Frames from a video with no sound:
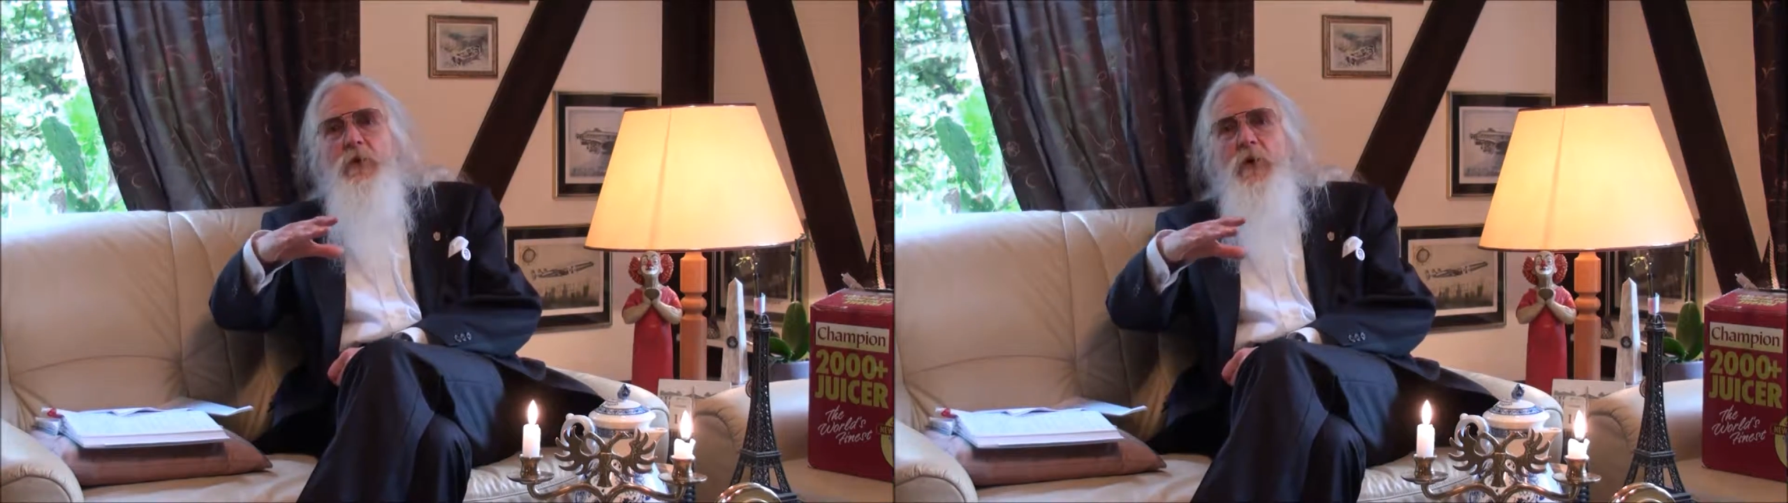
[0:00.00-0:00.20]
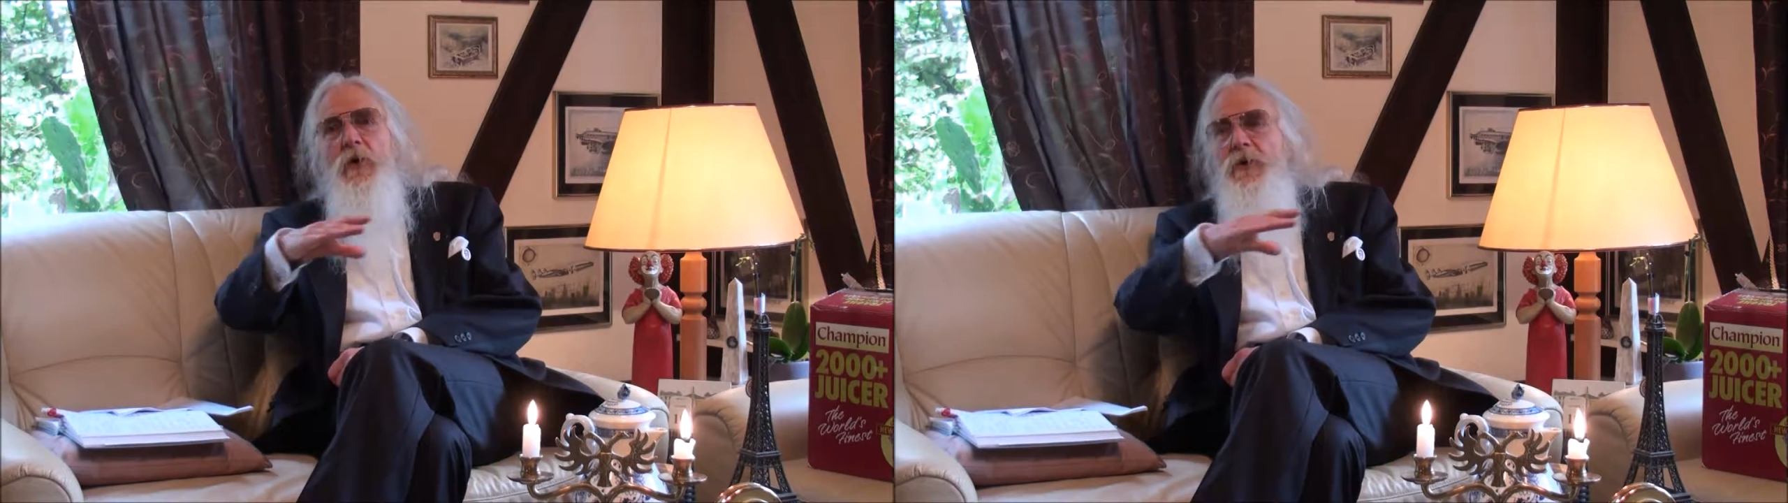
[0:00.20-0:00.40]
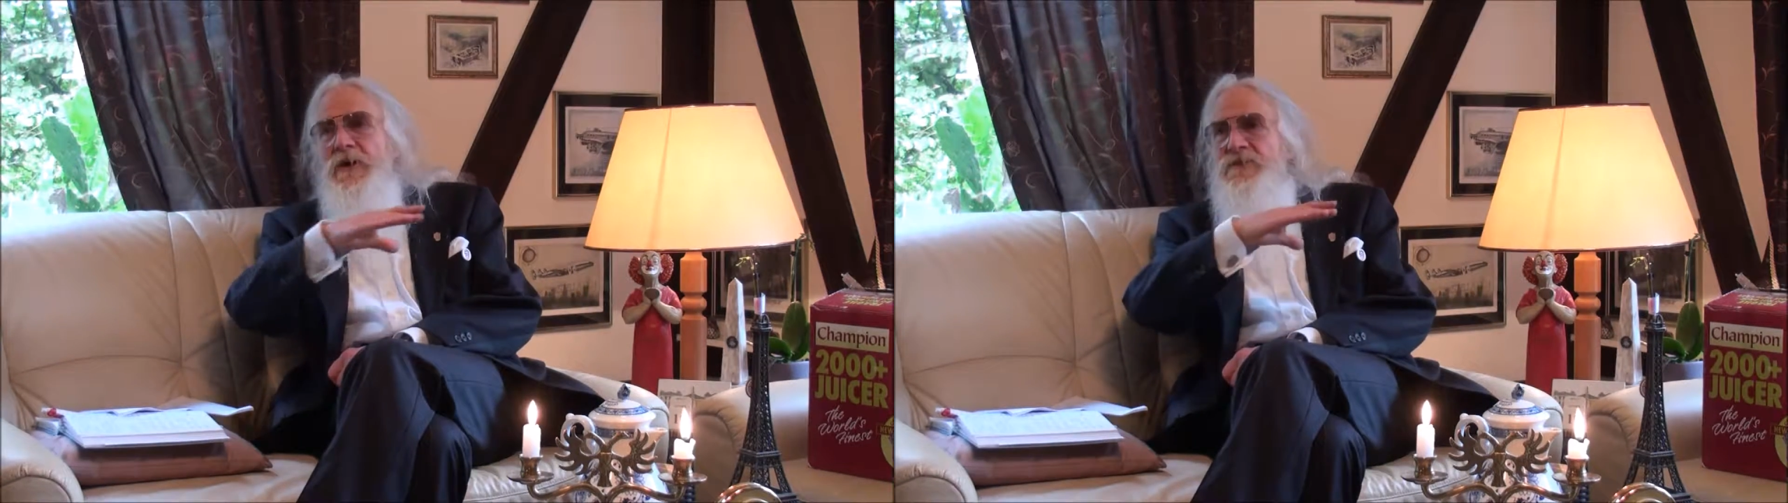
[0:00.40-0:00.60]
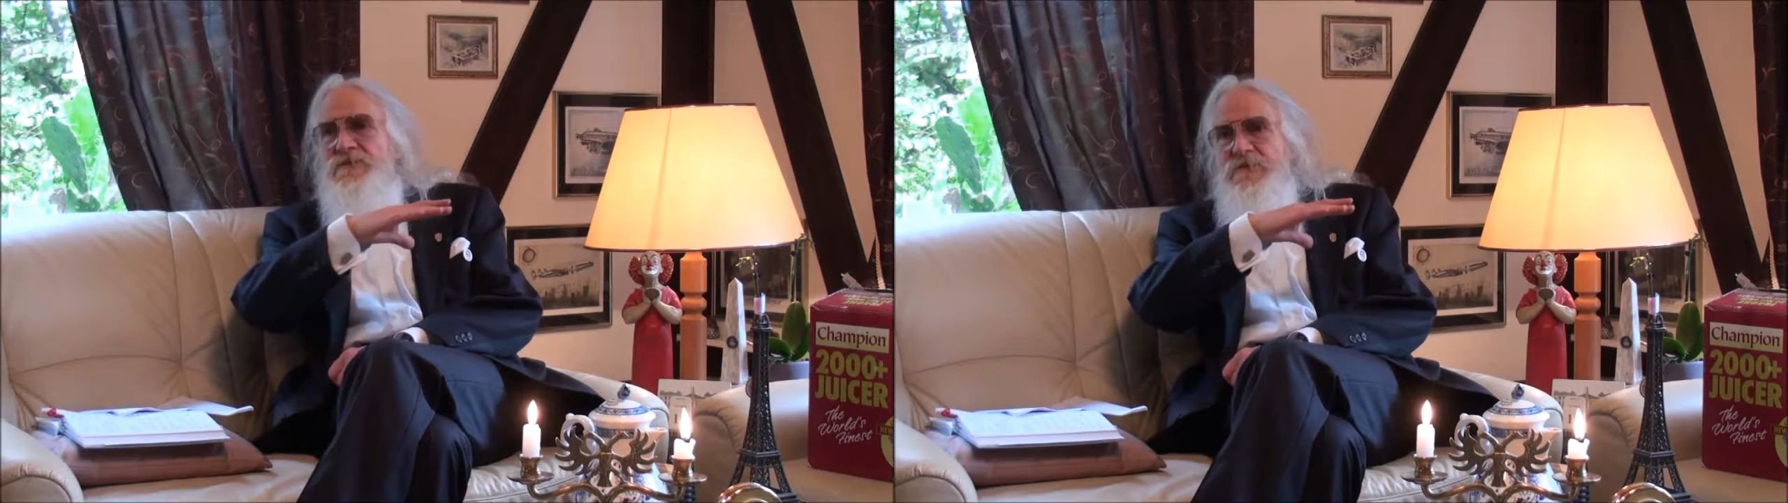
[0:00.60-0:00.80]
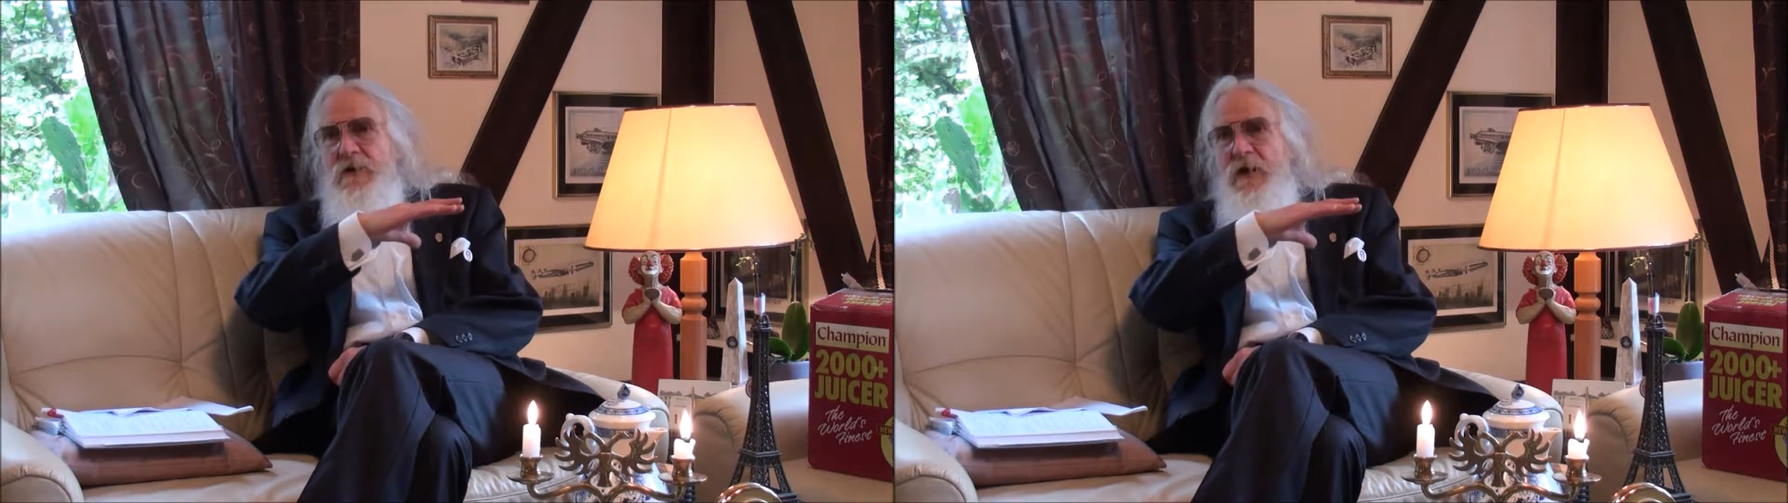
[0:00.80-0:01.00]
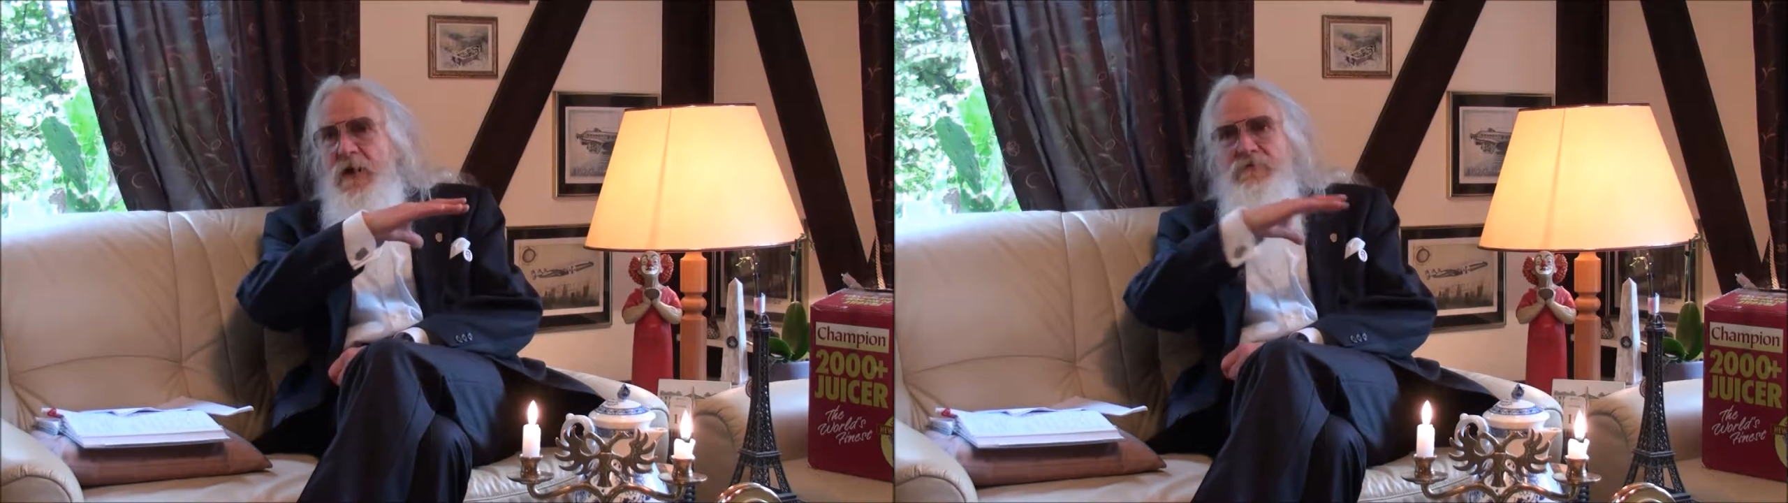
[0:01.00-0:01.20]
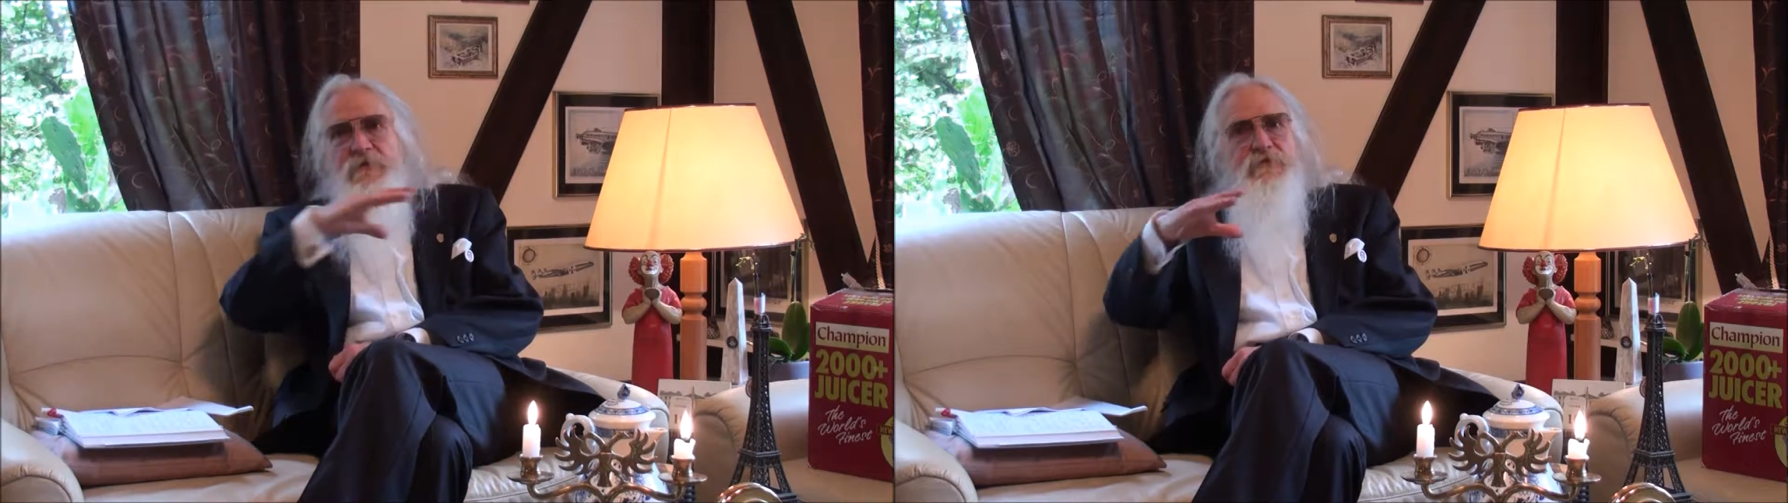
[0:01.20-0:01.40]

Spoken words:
always after